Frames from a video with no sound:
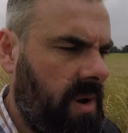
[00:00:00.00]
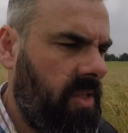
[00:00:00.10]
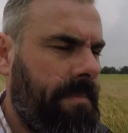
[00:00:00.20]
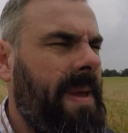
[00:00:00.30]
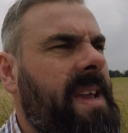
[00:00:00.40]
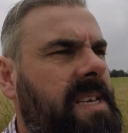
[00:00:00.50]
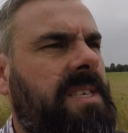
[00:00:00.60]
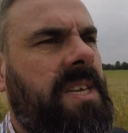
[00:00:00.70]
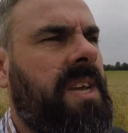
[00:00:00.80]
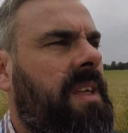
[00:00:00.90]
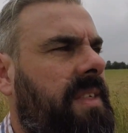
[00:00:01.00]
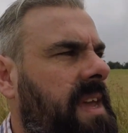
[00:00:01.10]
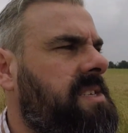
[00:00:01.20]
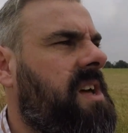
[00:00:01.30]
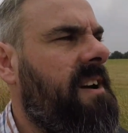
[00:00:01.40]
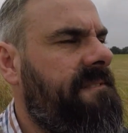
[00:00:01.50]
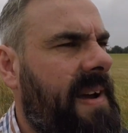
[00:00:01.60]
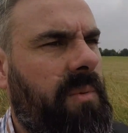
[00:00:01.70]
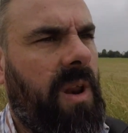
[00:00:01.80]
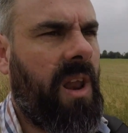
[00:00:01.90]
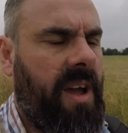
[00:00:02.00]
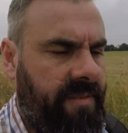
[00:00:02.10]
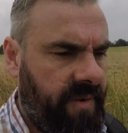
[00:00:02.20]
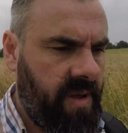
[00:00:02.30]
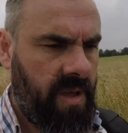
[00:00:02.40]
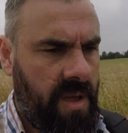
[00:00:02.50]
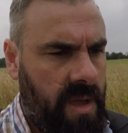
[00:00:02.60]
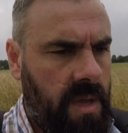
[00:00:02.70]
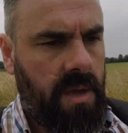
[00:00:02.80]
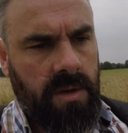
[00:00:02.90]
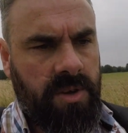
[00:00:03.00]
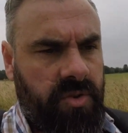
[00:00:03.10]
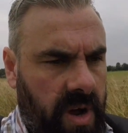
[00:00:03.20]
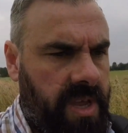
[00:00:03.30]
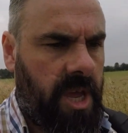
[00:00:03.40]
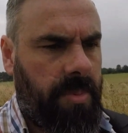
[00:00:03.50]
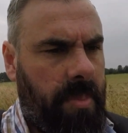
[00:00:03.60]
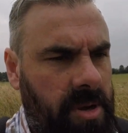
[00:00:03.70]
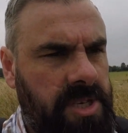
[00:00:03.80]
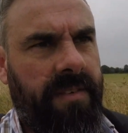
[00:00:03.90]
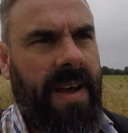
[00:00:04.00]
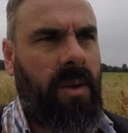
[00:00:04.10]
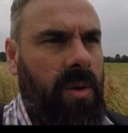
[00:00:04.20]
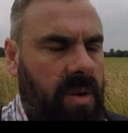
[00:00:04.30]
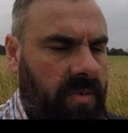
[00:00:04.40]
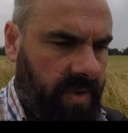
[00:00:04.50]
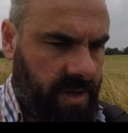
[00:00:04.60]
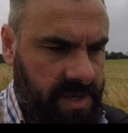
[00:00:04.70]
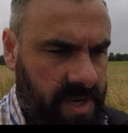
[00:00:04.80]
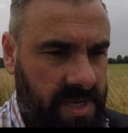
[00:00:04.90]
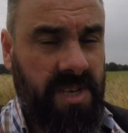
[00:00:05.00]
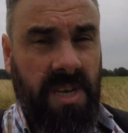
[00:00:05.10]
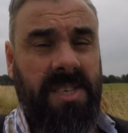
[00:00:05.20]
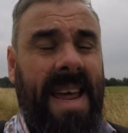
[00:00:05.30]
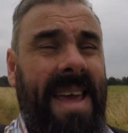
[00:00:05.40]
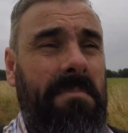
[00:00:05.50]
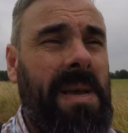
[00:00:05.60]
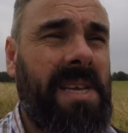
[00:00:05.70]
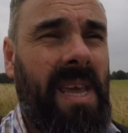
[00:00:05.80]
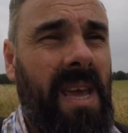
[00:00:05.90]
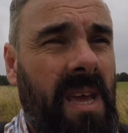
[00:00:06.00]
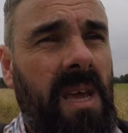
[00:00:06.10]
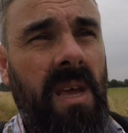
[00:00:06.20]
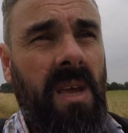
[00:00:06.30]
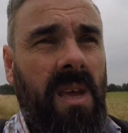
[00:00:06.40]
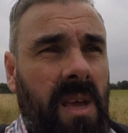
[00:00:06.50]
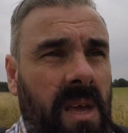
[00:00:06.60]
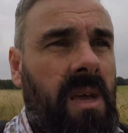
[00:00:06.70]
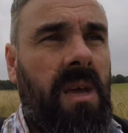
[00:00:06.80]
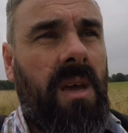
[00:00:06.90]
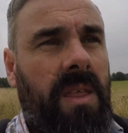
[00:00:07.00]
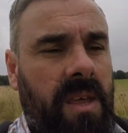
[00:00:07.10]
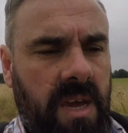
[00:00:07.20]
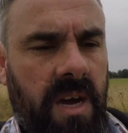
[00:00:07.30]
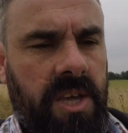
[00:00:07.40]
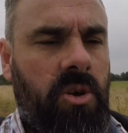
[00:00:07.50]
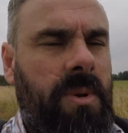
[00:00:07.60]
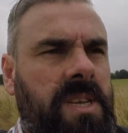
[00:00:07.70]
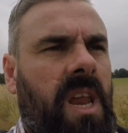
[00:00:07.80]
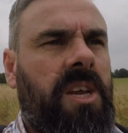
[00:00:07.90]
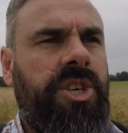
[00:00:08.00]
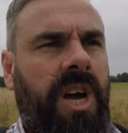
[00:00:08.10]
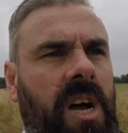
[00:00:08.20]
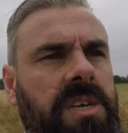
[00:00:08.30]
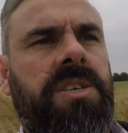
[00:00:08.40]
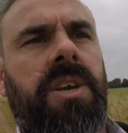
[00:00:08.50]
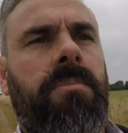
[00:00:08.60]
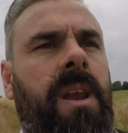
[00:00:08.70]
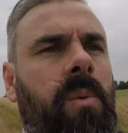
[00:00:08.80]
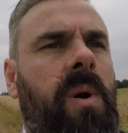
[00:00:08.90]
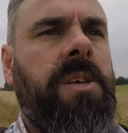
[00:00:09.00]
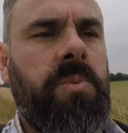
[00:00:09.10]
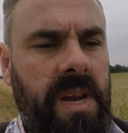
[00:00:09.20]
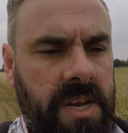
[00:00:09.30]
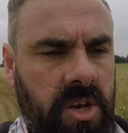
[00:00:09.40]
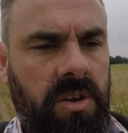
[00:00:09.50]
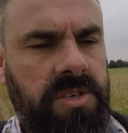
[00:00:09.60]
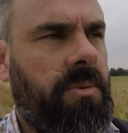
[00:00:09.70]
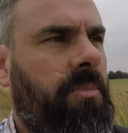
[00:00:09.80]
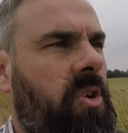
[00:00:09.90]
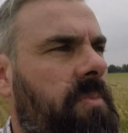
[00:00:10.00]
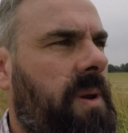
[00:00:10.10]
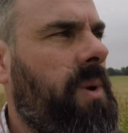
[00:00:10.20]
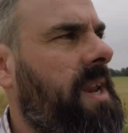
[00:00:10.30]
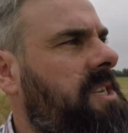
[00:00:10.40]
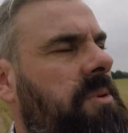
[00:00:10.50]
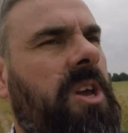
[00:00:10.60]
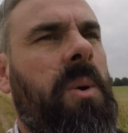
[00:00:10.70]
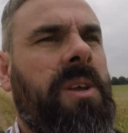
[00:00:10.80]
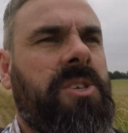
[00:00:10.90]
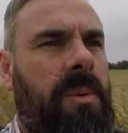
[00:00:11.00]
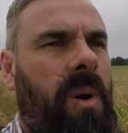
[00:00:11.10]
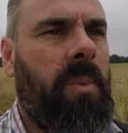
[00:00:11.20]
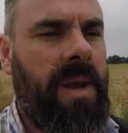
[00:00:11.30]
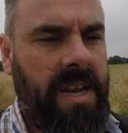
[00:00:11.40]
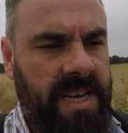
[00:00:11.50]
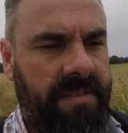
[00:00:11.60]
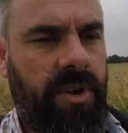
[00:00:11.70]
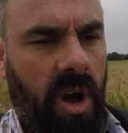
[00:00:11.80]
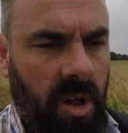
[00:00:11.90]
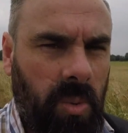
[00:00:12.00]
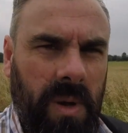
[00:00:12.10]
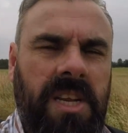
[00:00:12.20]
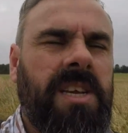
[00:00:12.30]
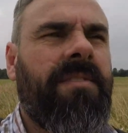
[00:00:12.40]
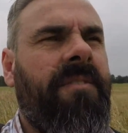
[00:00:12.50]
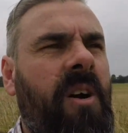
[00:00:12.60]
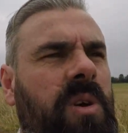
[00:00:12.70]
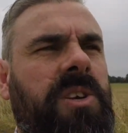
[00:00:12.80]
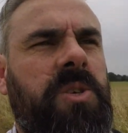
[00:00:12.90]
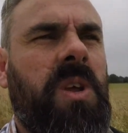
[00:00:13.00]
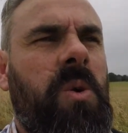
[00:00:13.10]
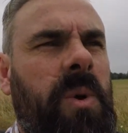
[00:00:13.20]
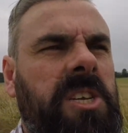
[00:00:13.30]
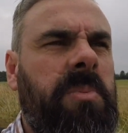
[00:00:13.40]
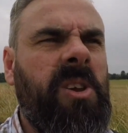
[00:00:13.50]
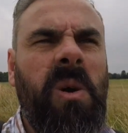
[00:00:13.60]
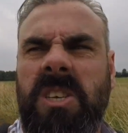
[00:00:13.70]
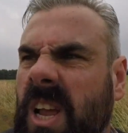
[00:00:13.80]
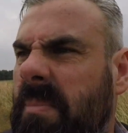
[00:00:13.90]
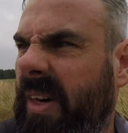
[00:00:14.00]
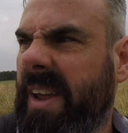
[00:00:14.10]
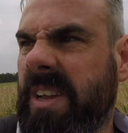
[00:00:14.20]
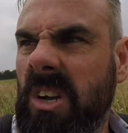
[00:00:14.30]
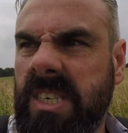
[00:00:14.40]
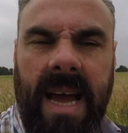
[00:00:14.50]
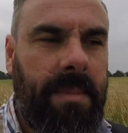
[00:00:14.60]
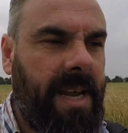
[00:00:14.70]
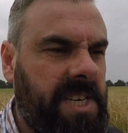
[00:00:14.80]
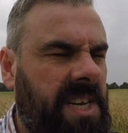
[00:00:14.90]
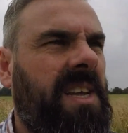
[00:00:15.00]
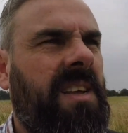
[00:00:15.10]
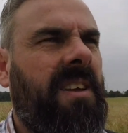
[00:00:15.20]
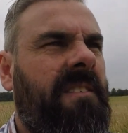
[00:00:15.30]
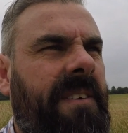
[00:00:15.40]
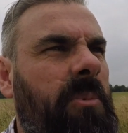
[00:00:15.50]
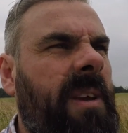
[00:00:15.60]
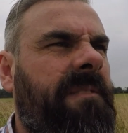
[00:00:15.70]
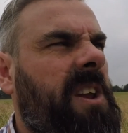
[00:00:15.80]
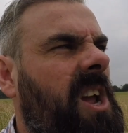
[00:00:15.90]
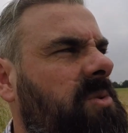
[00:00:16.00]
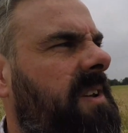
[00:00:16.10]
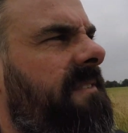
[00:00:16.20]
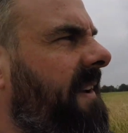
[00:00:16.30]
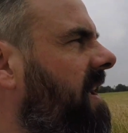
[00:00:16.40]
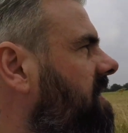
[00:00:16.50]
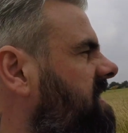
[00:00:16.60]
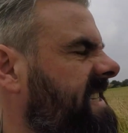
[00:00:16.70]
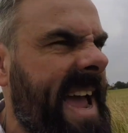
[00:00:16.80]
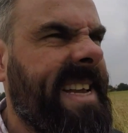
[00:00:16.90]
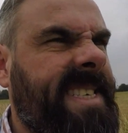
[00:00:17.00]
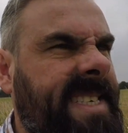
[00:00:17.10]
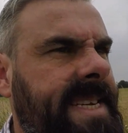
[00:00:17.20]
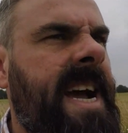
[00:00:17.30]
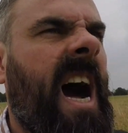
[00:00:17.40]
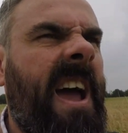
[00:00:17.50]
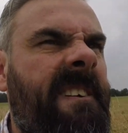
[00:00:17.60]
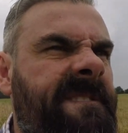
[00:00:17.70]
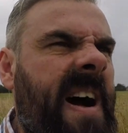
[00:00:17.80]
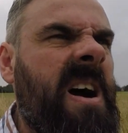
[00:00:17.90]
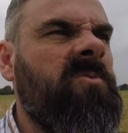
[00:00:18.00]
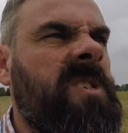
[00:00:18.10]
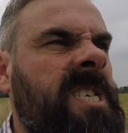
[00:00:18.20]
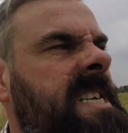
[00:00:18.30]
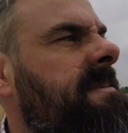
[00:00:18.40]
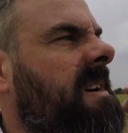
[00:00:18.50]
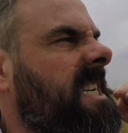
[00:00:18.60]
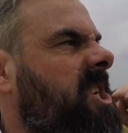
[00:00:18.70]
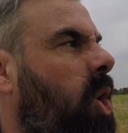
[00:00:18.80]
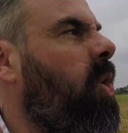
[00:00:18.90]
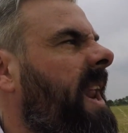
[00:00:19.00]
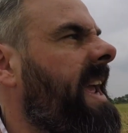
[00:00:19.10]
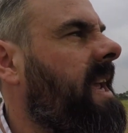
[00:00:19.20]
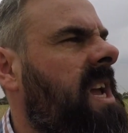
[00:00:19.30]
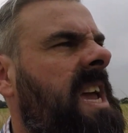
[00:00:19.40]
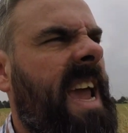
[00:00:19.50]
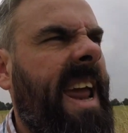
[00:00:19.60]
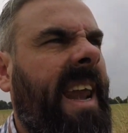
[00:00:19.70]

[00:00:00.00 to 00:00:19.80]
biggest things that I've found in life to try and keep a positive outlook on things is staying busy. I think humans are like sharks in many ways. We need constant movement. We need to be going somewhere. We need to have a goal. We need to have a focus. We need to be doing something, god damn it. Filming videos in fields. Yes, I have found my calling in